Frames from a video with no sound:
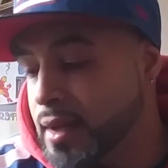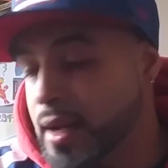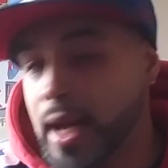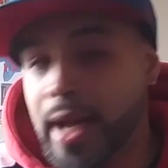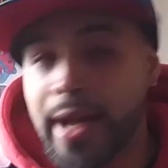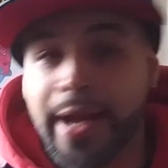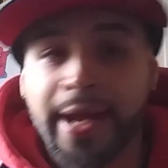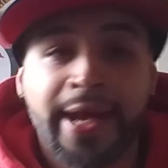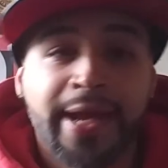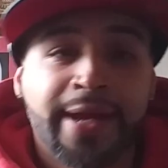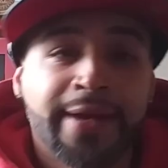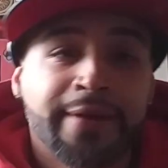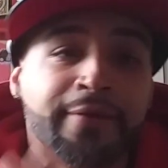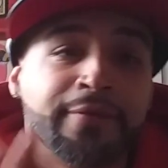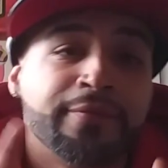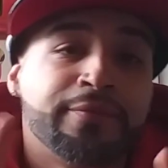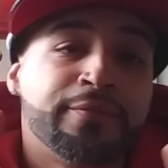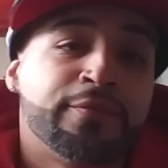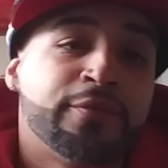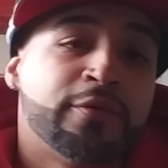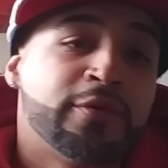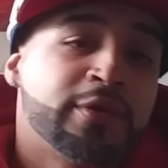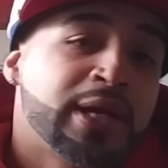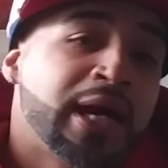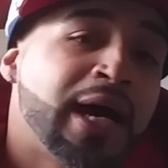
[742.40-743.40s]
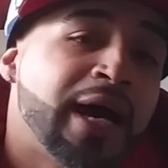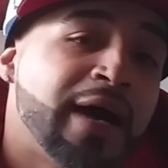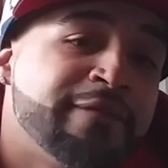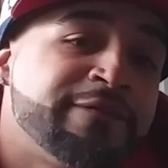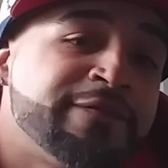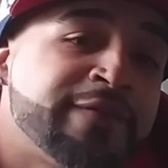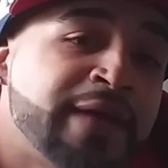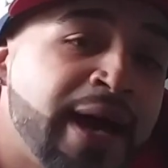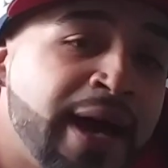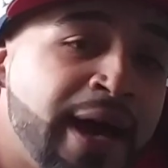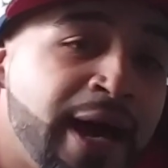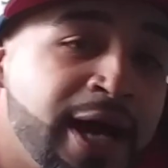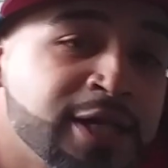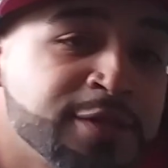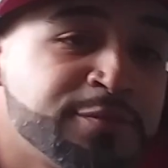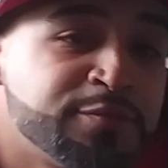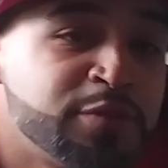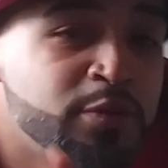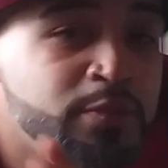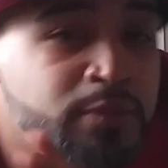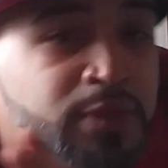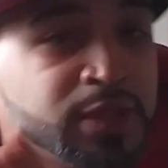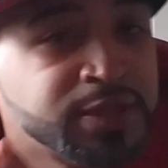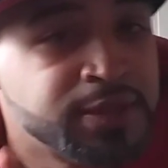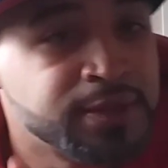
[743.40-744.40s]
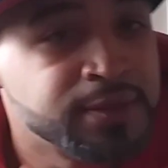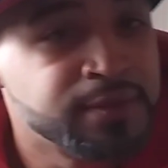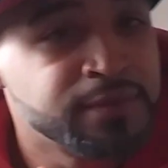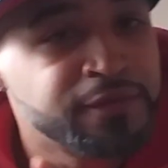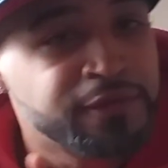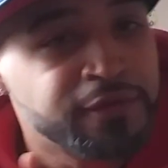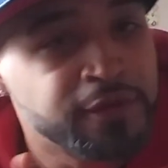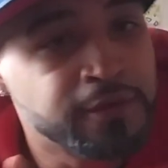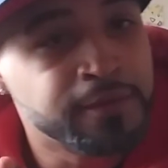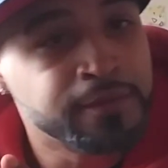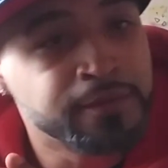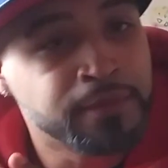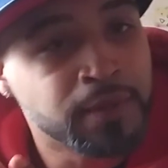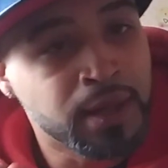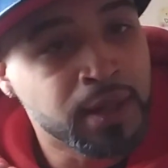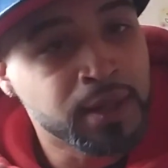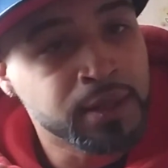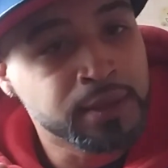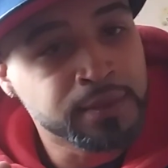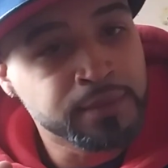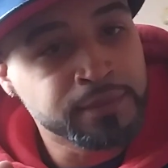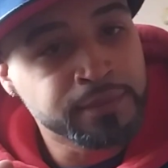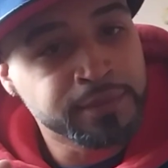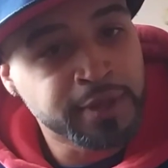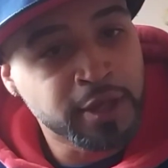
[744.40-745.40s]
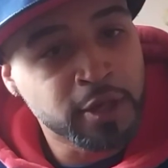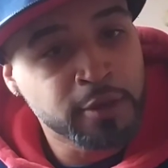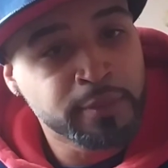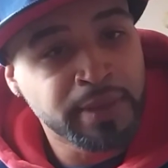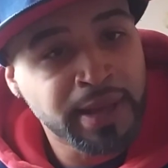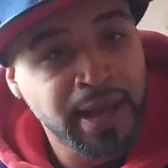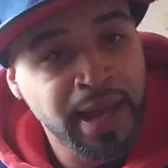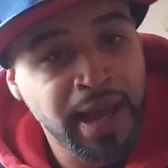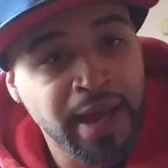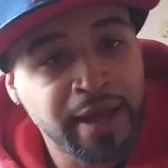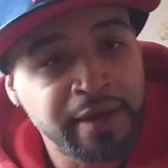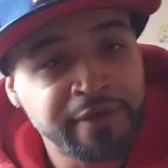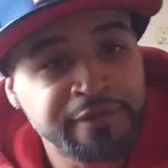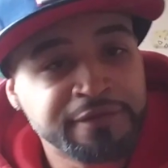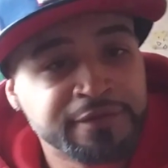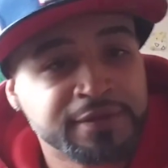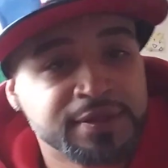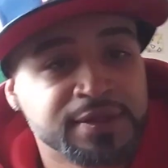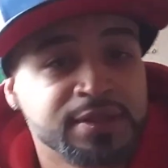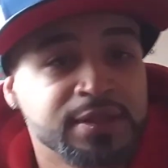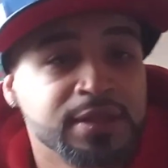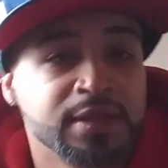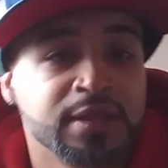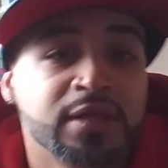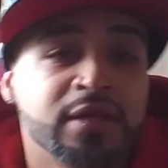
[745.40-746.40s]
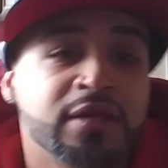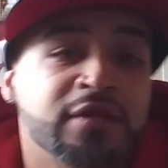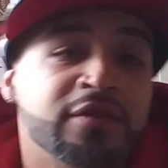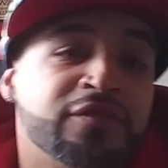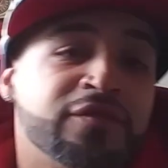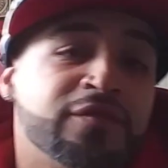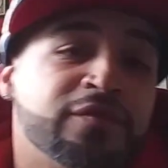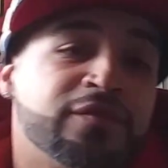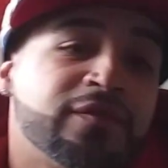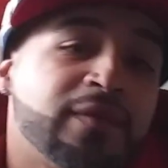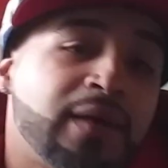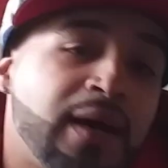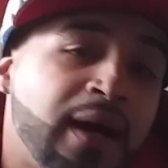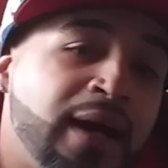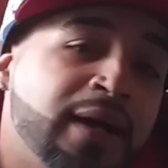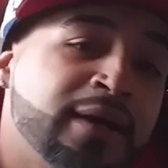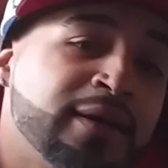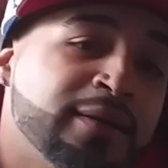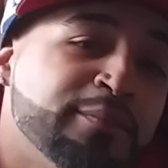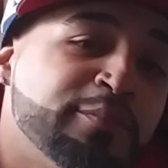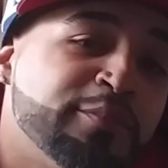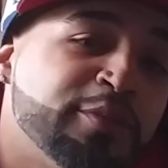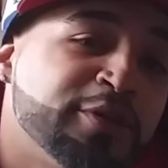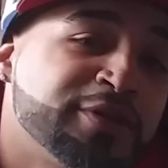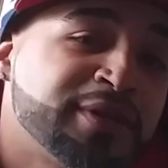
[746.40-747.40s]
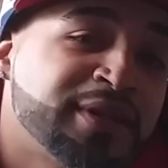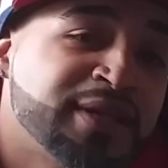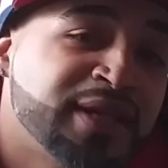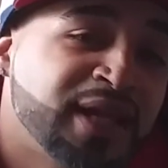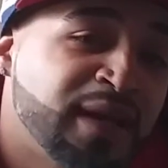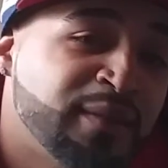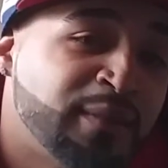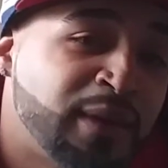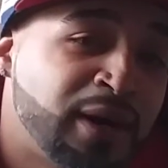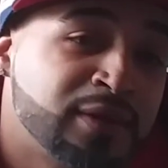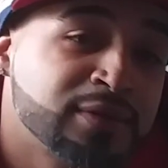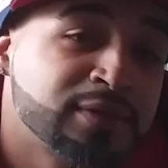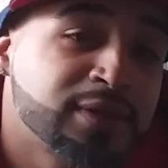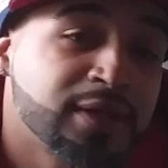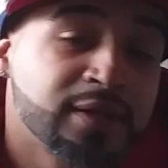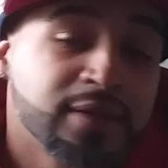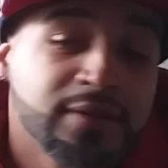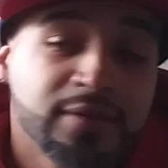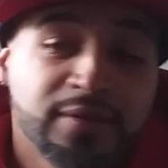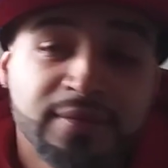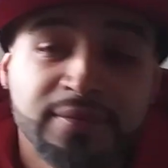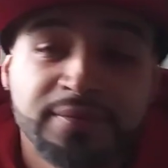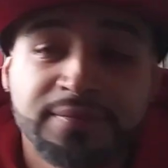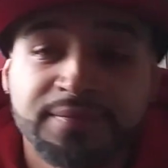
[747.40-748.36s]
I would have to ask permission from their behalf to see if I can put the name out there.